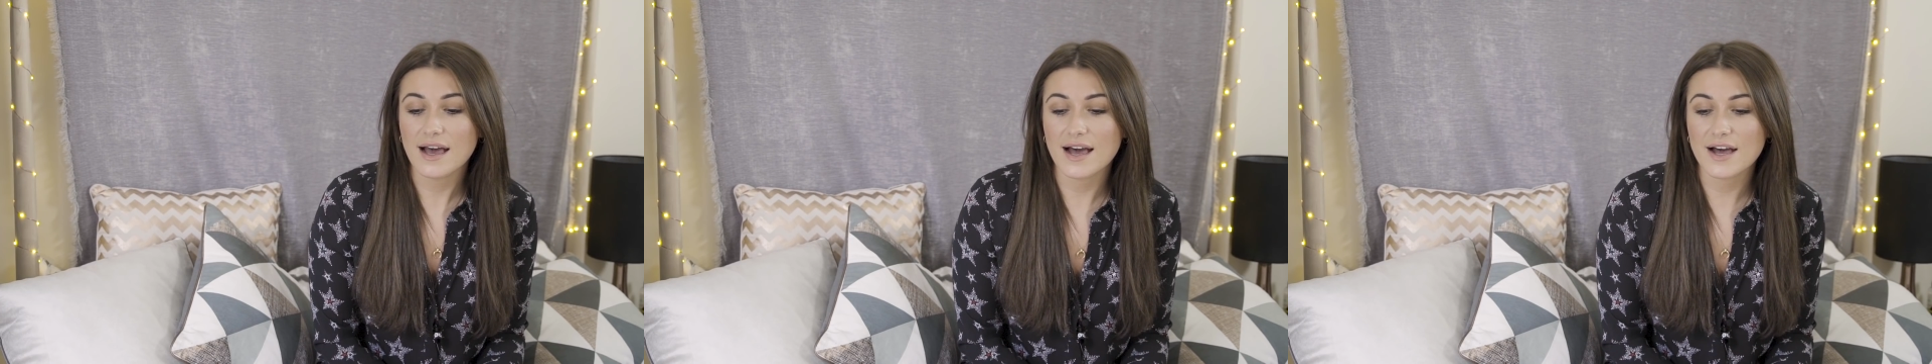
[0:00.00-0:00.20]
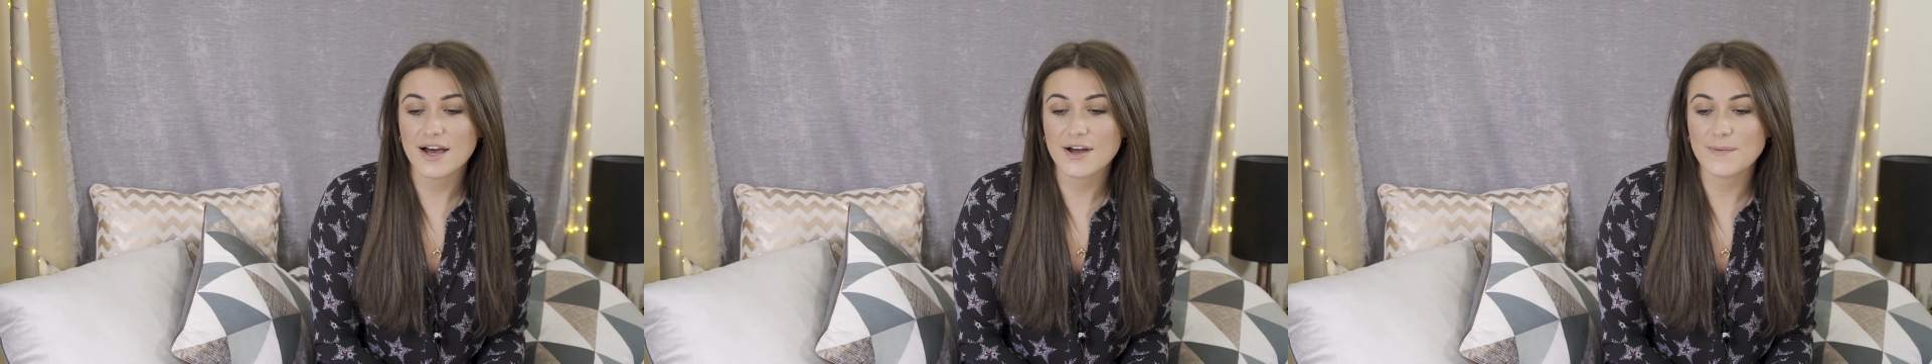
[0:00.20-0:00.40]

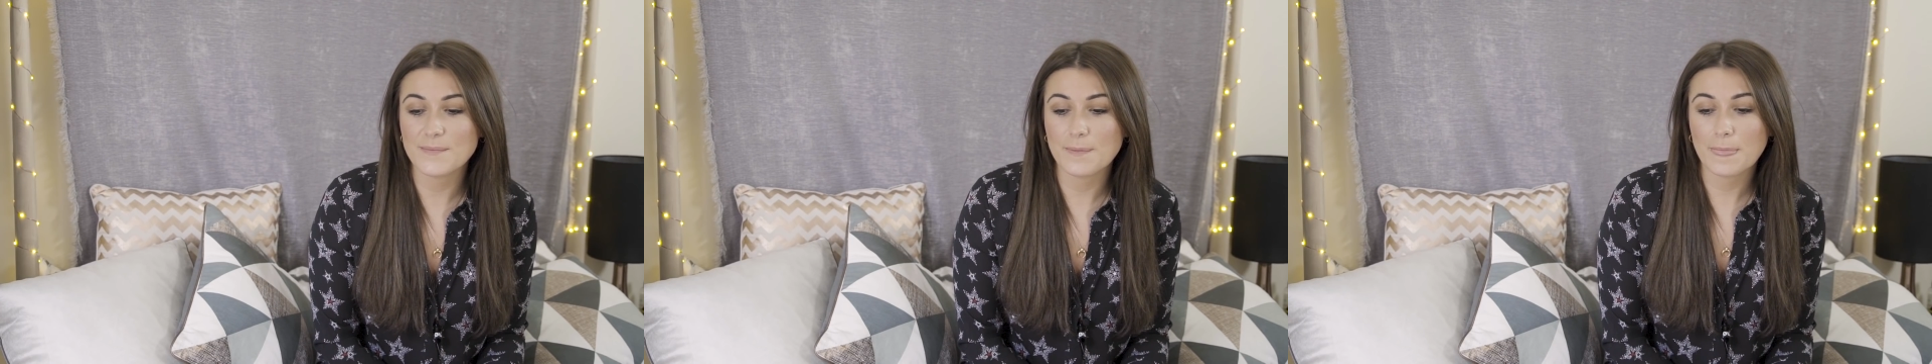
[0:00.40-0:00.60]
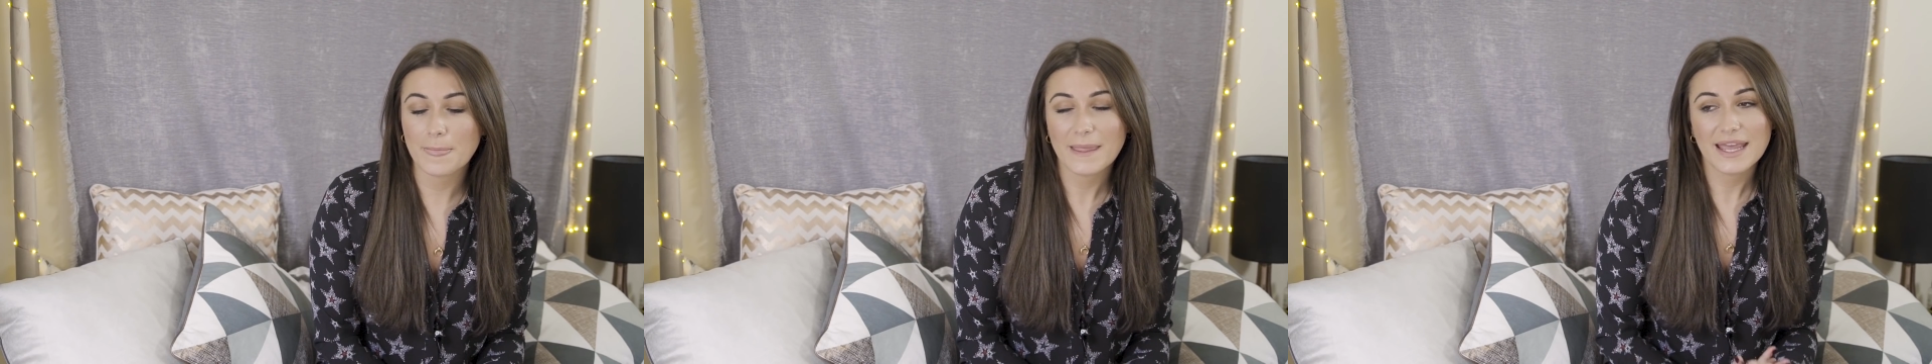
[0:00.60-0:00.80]

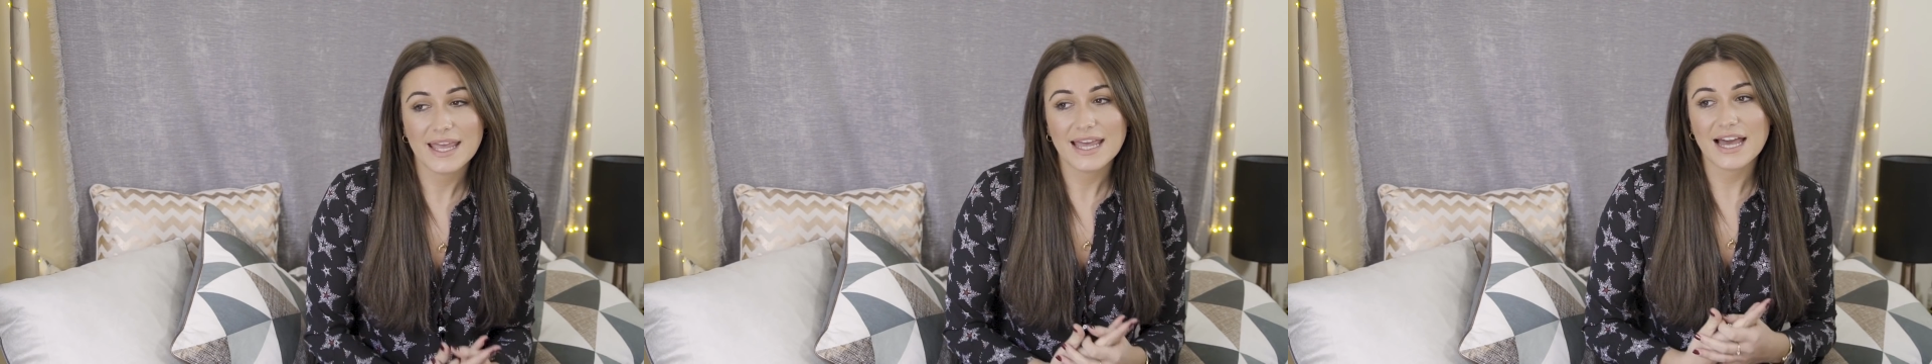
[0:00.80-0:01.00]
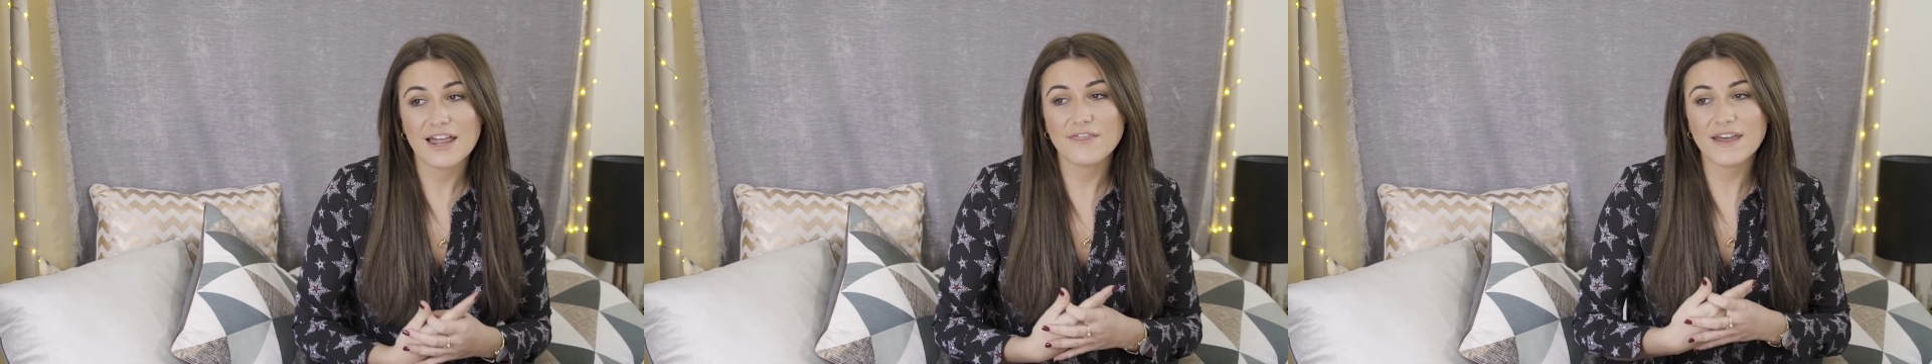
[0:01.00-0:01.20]
And
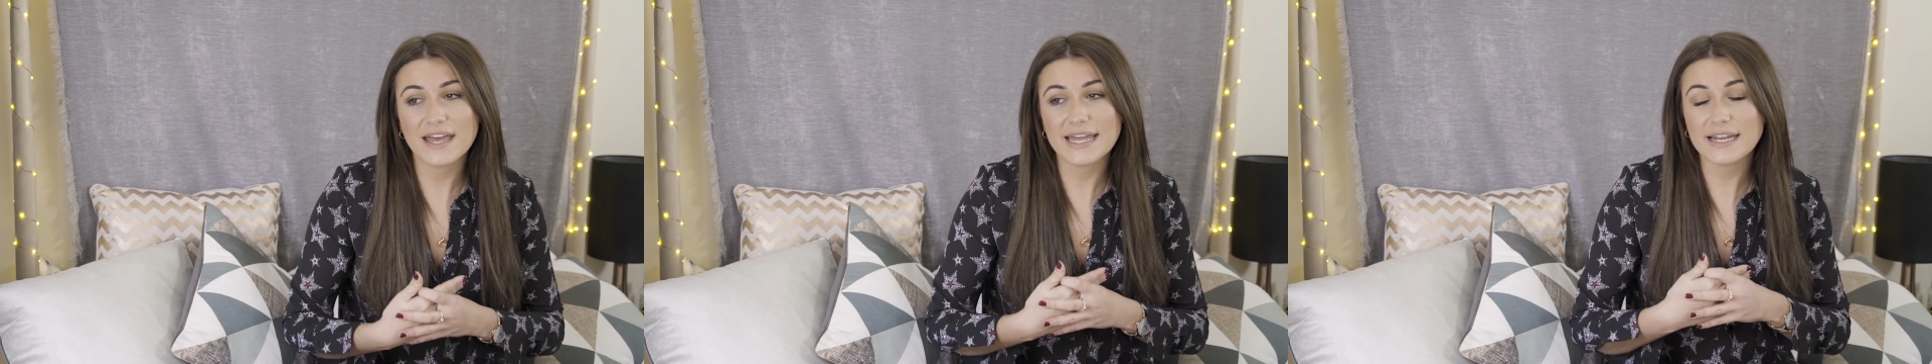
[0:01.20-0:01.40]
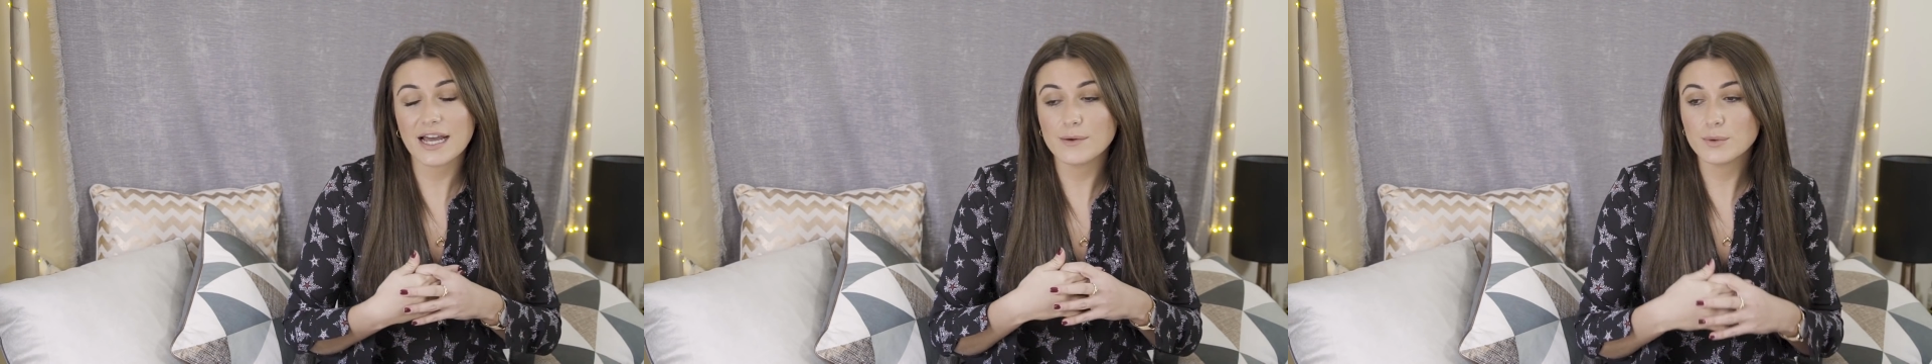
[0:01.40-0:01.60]

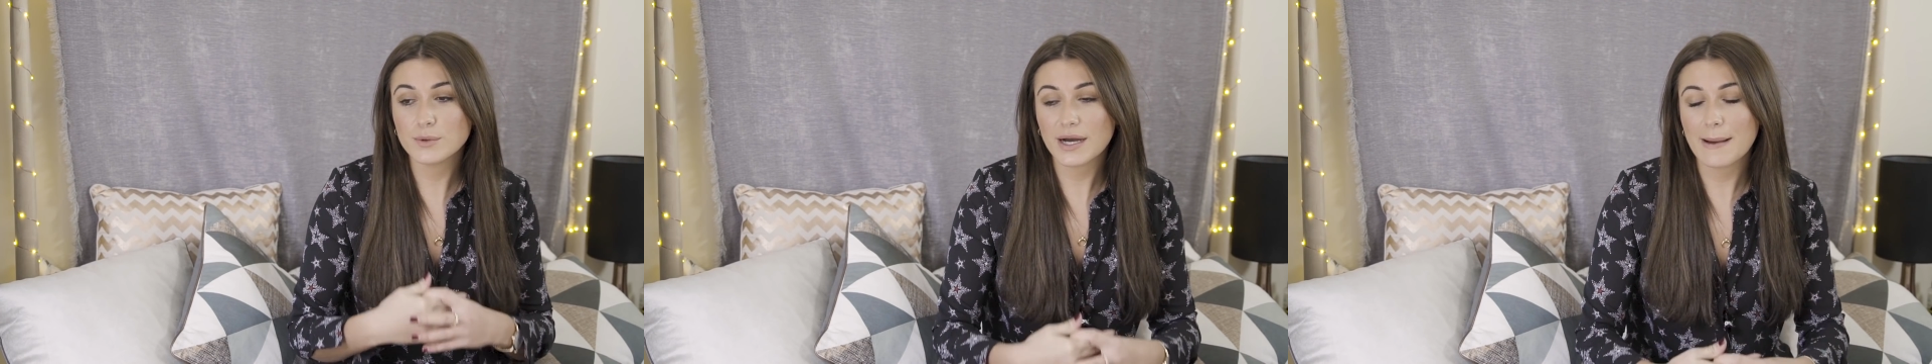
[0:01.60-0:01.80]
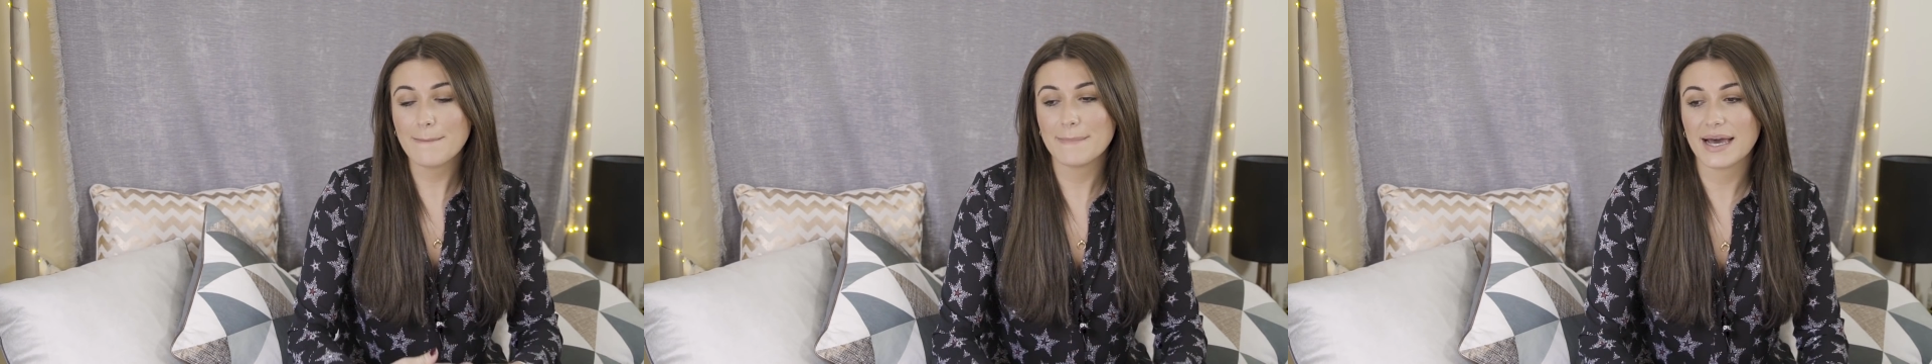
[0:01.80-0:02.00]
then I will
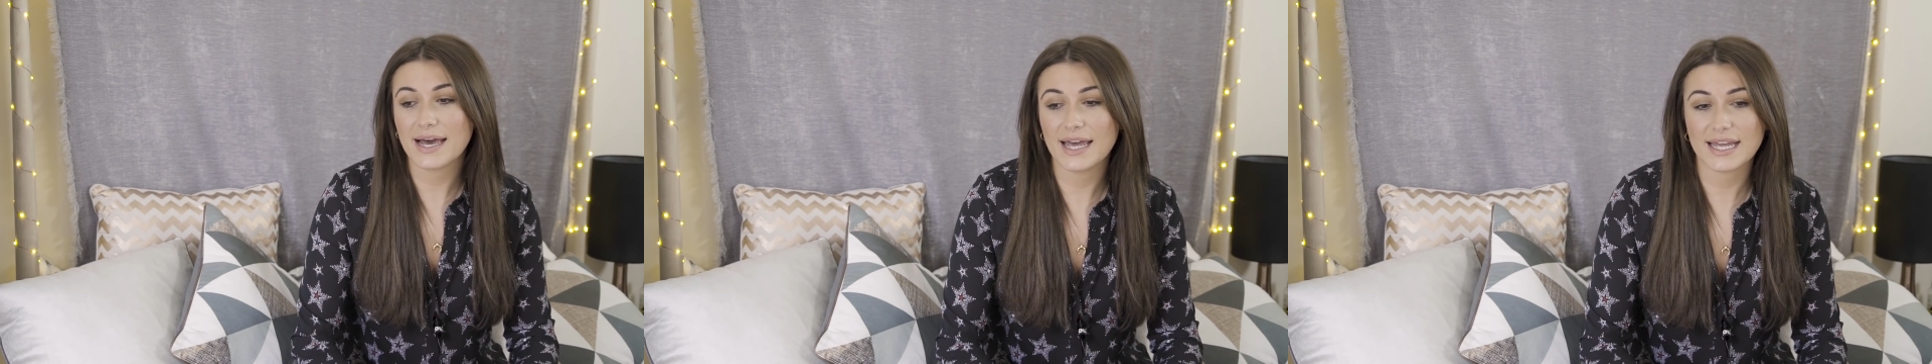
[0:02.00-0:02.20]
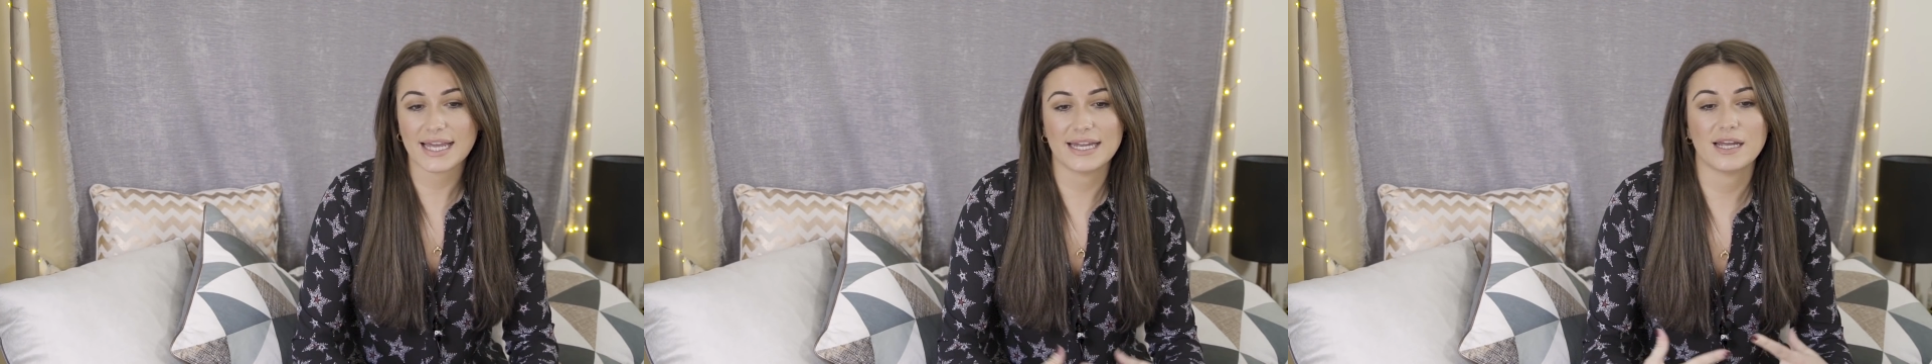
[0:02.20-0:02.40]
come back